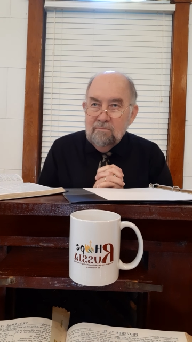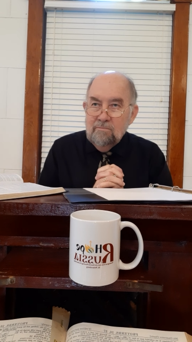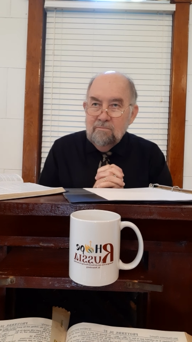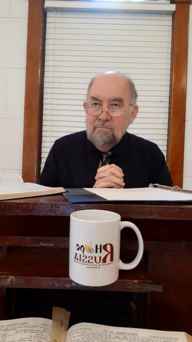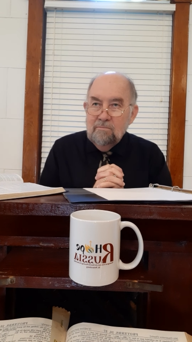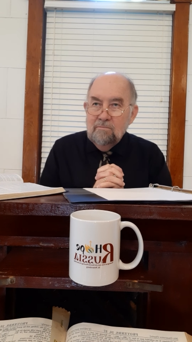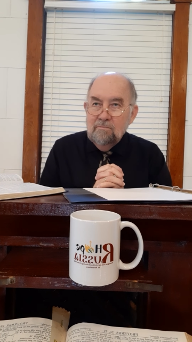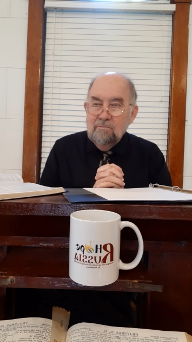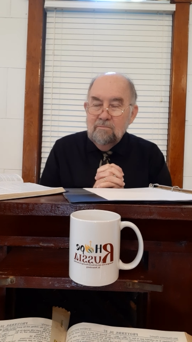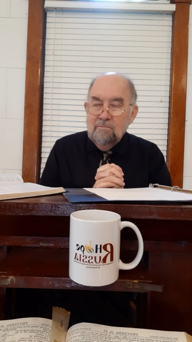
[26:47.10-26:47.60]

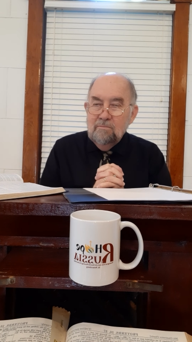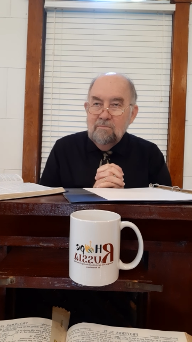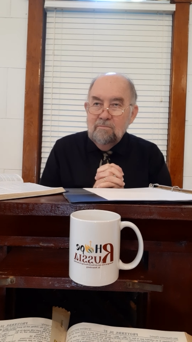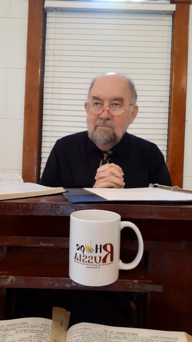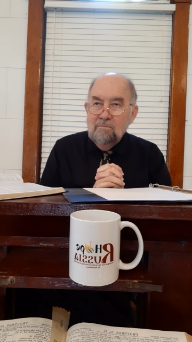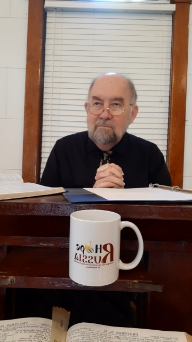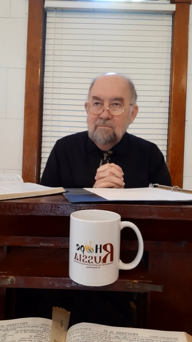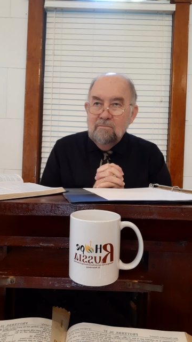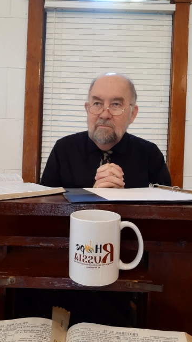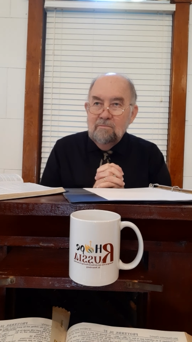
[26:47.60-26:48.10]

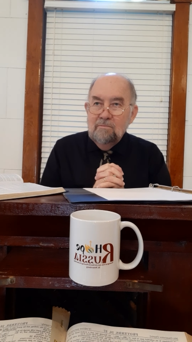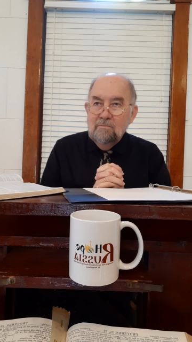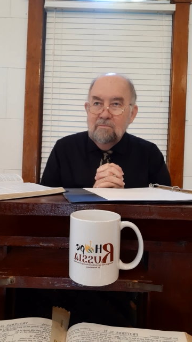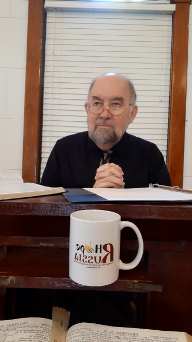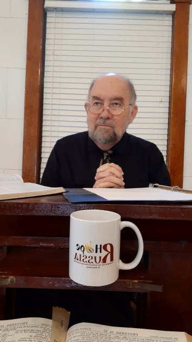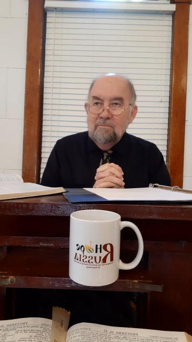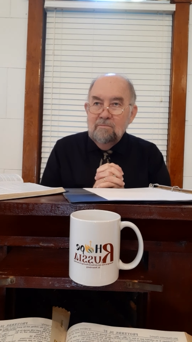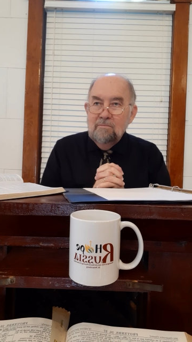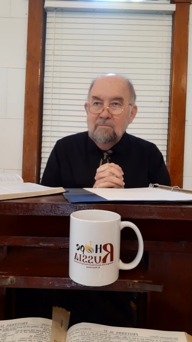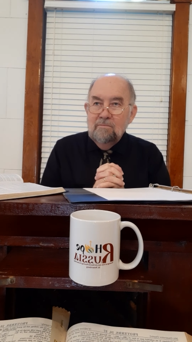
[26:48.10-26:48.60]

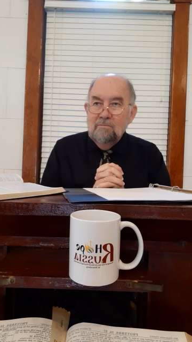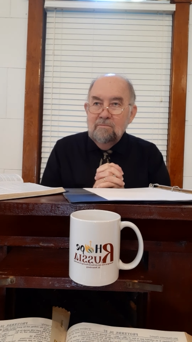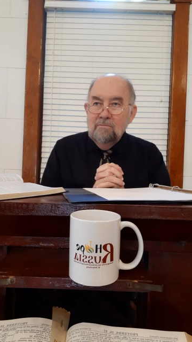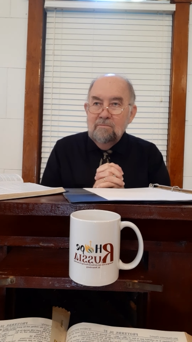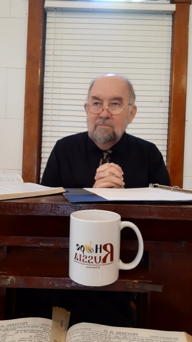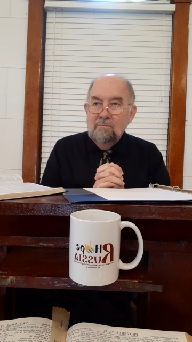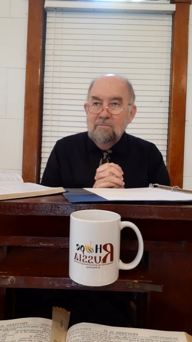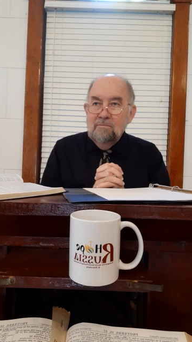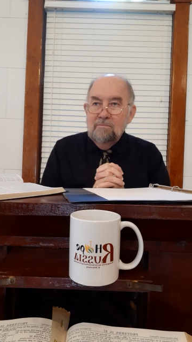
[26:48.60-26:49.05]
(silence)